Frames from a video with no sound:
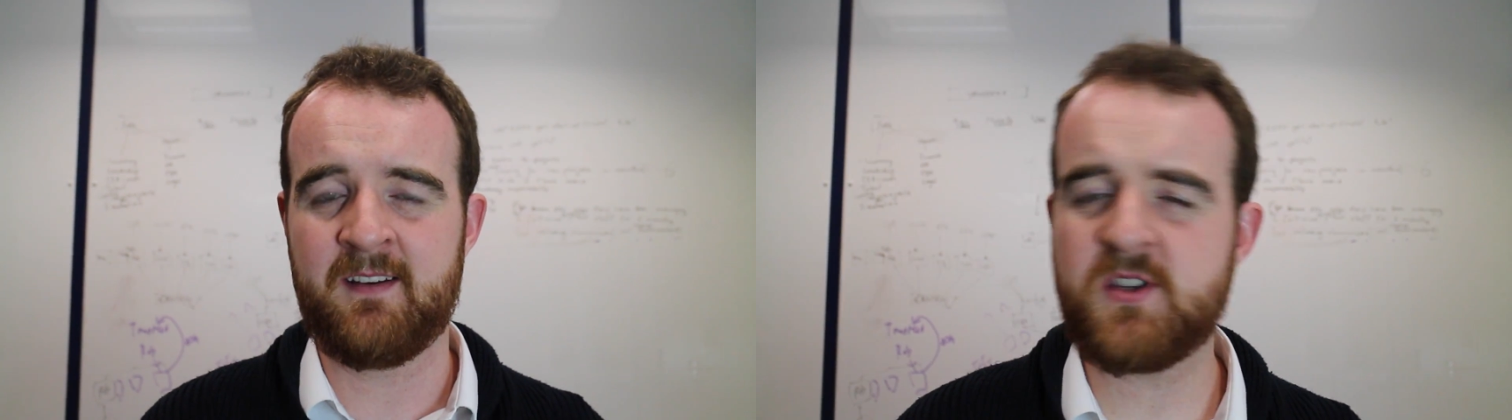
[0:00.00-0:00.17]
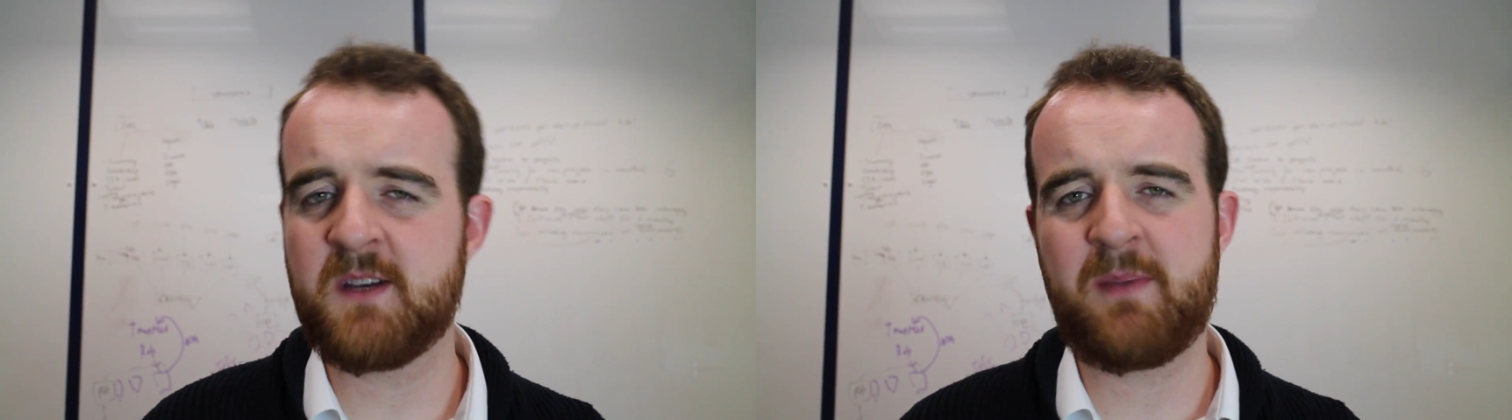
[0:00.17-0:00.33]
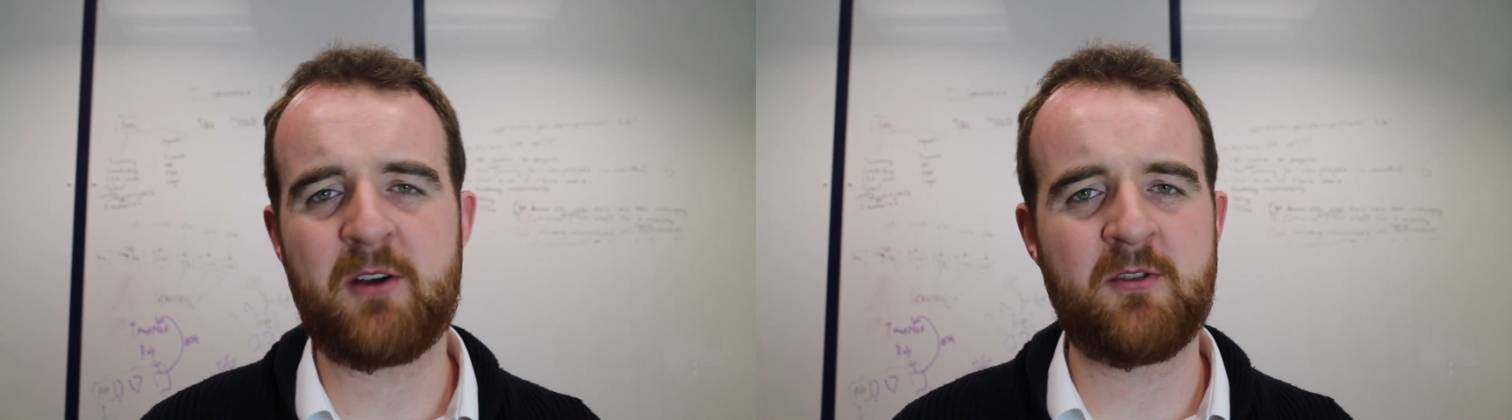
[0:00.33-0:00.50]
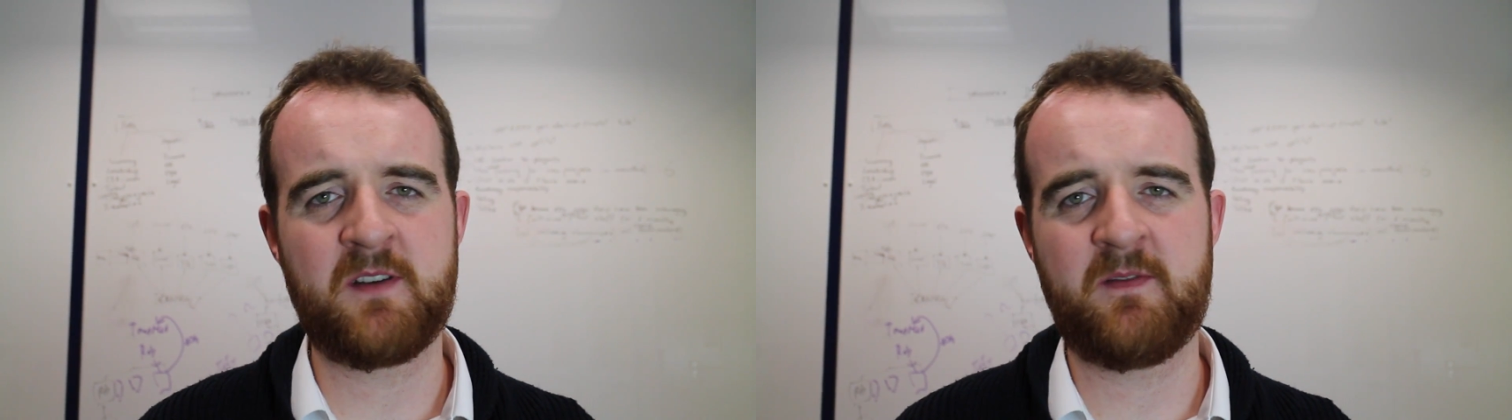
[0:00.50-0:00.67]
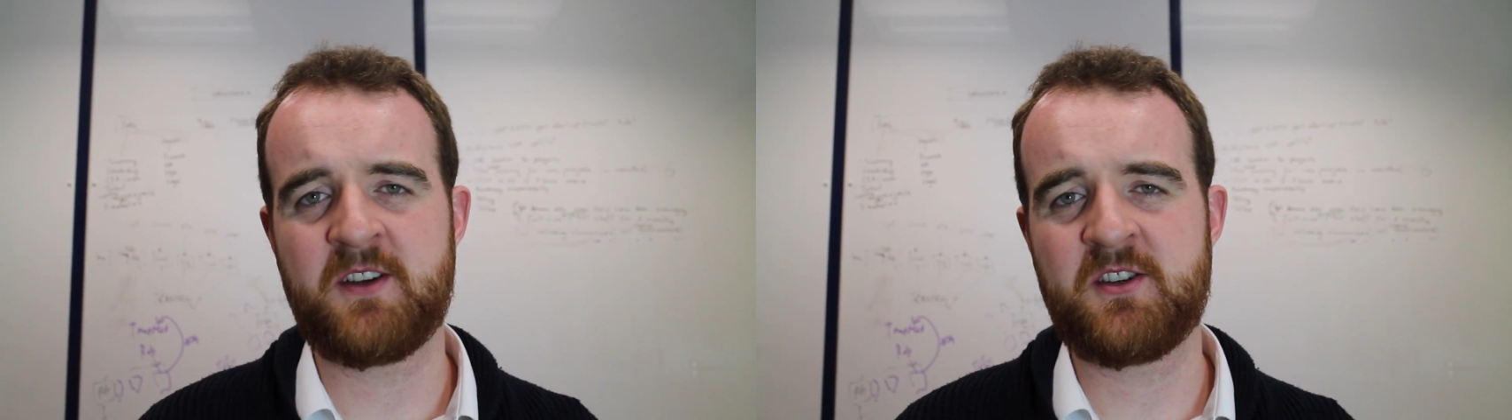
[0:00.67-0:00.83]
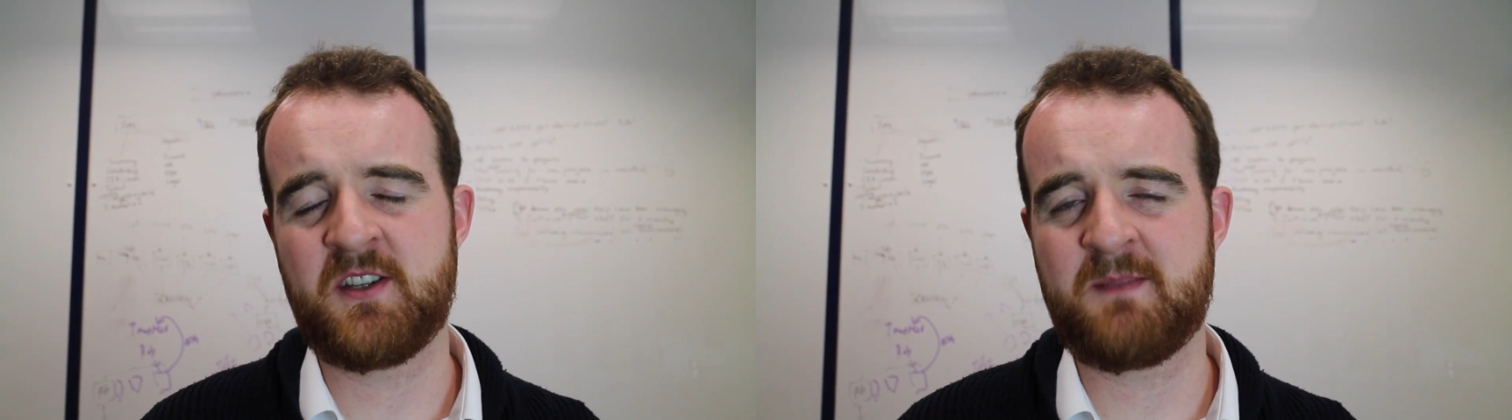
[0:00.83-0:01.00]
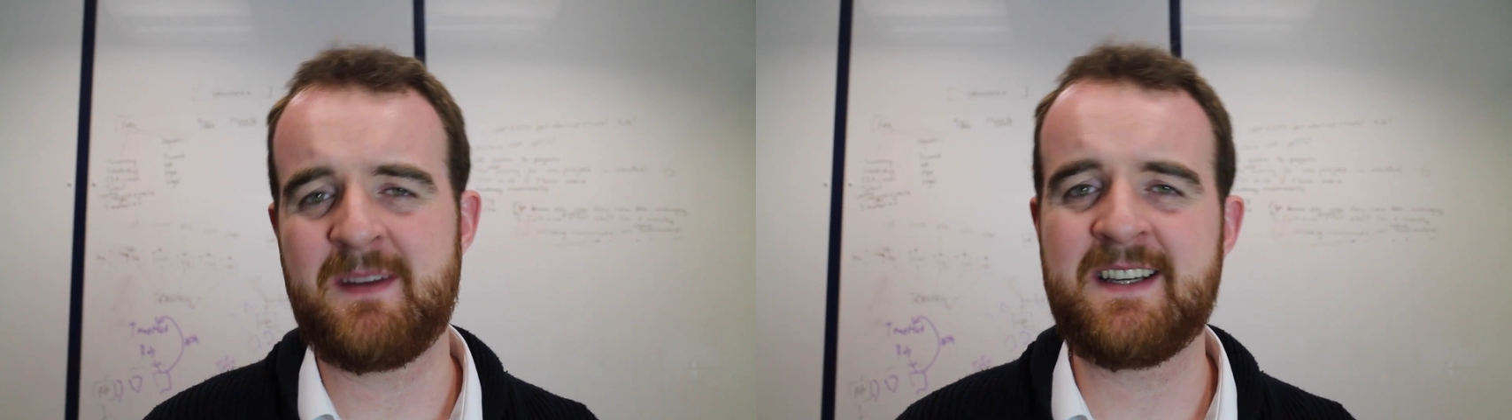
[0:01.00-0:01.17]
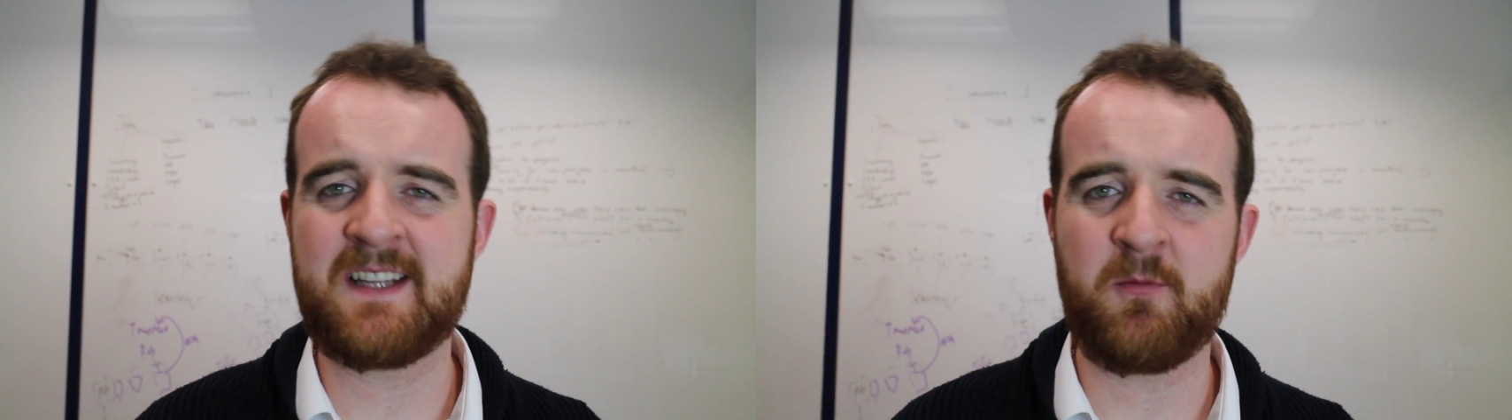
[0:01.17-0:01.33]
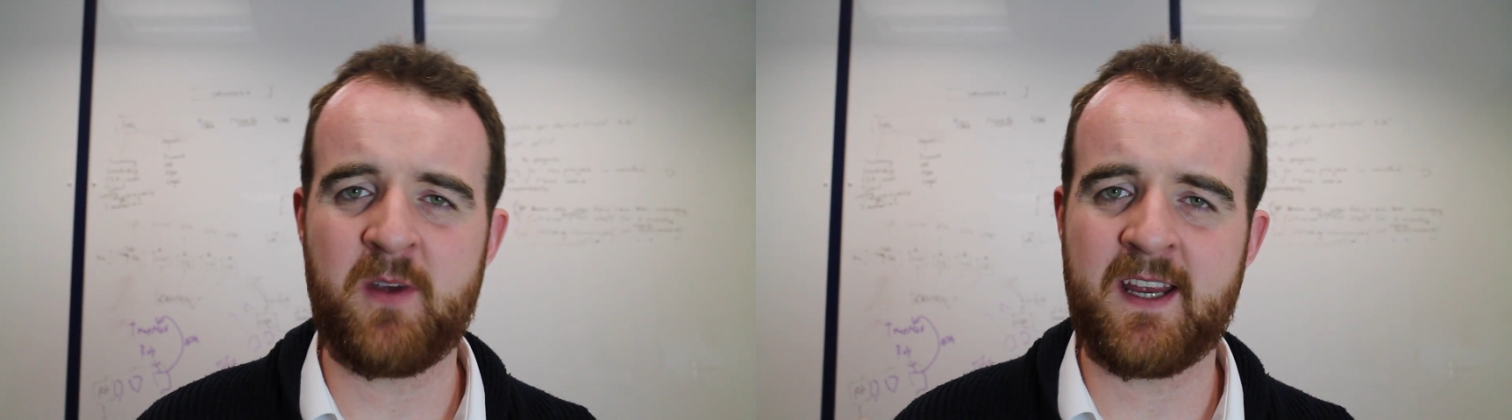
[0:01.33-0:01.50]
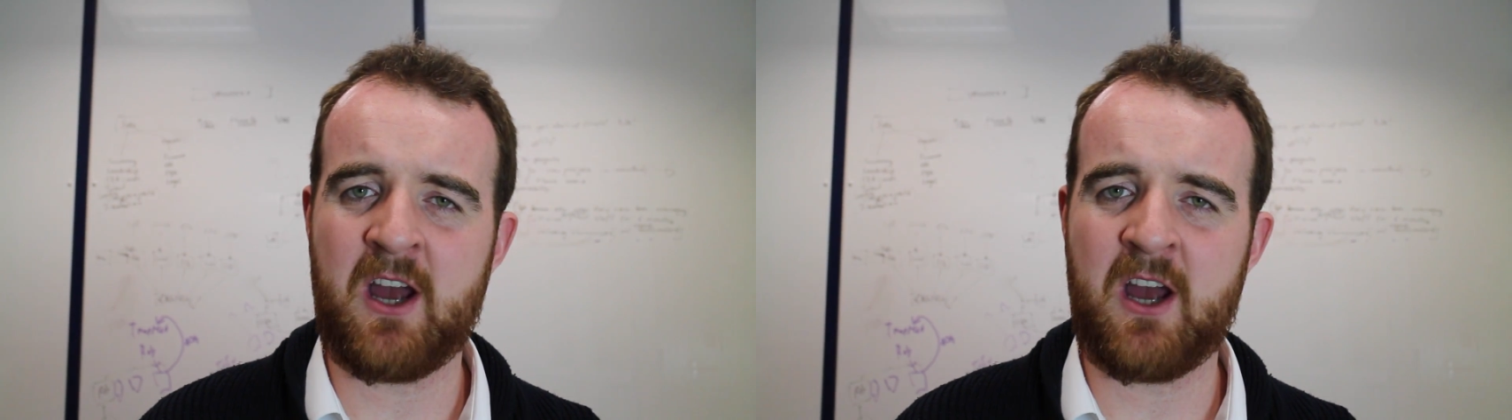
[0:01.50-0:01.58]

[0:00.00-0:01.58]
Choosing better interventions means that we can